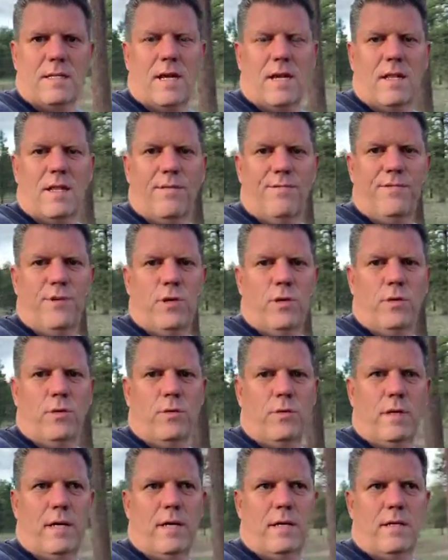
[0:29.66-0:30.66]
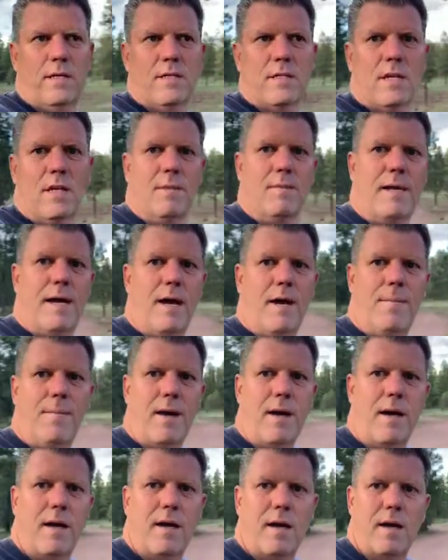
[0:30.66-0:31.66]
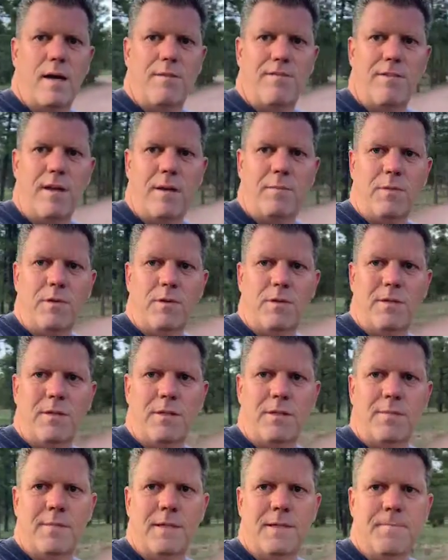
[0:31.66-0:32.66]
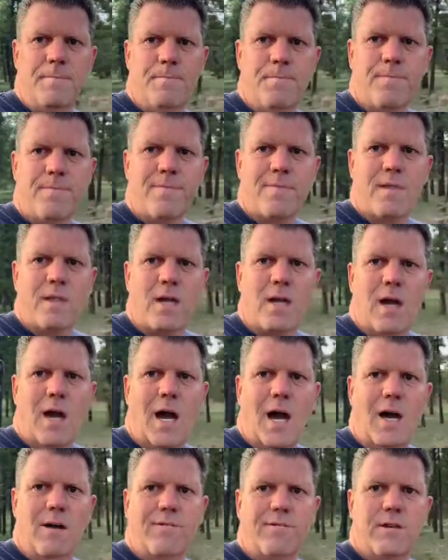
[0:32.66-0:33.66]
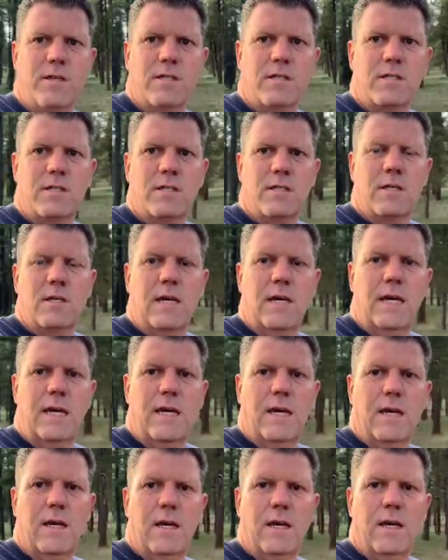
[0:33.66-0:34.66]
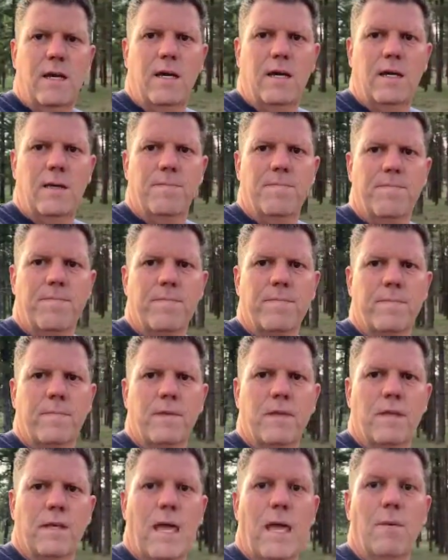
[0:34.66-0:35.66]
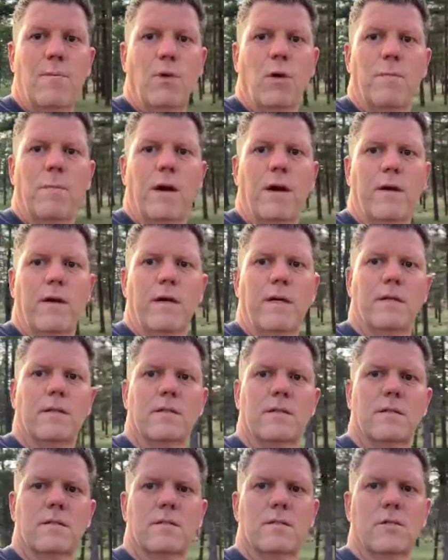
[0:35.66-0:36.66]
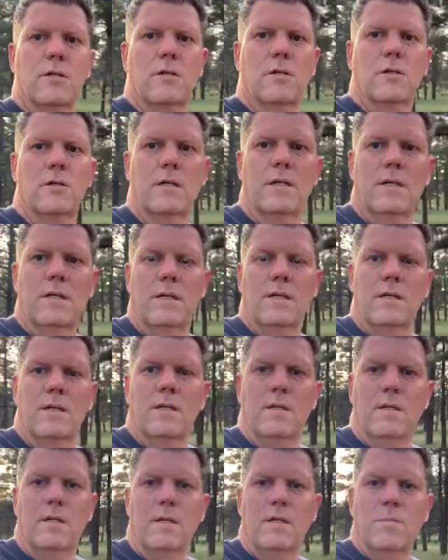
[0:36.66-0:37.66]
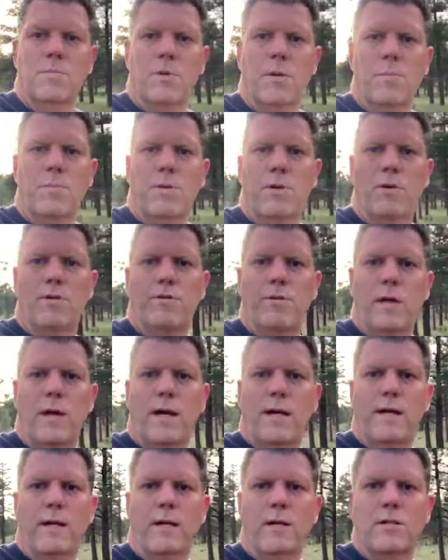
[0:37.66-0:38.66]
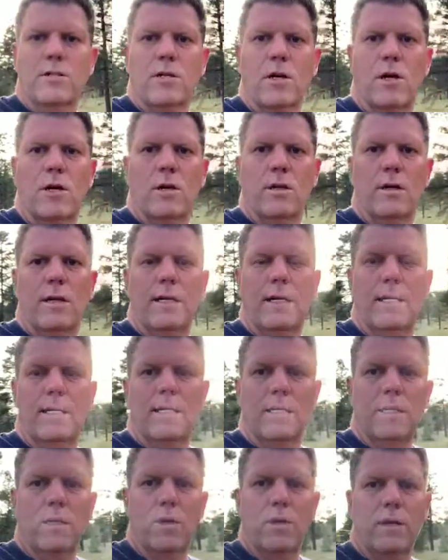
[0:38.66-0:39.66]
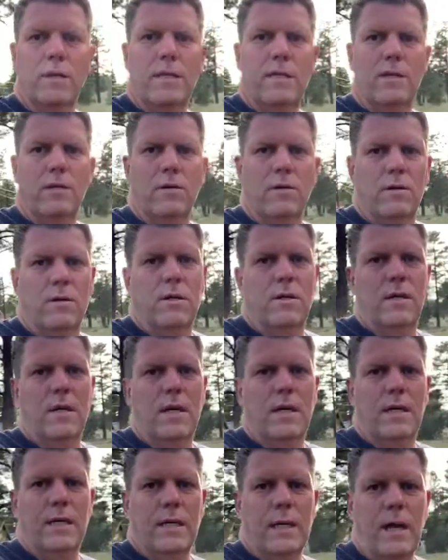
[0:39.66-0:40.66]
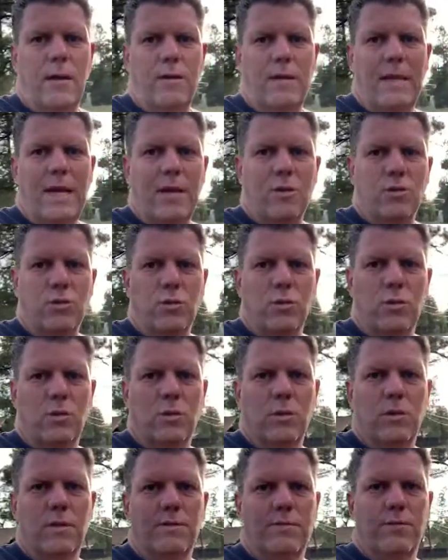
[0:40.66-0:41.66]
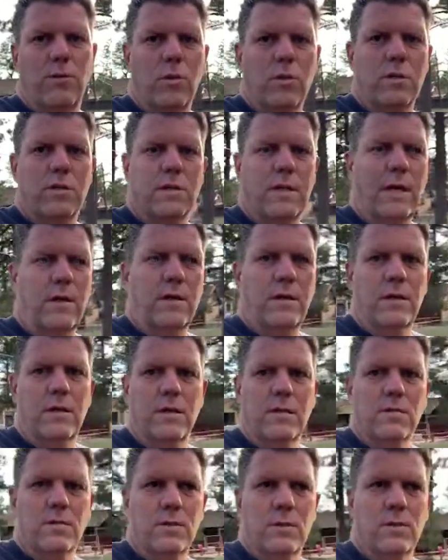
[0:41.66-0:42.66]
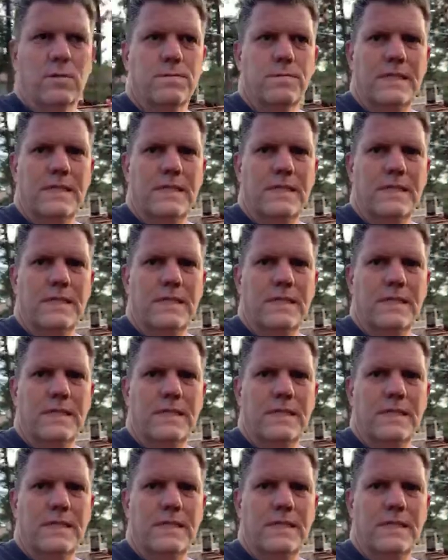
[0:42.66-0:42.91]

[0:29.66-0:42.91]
the view that's going to be out my family room and office and game room area. So pretty beautiful out here. It's all Coconino County Natural Forest out here. So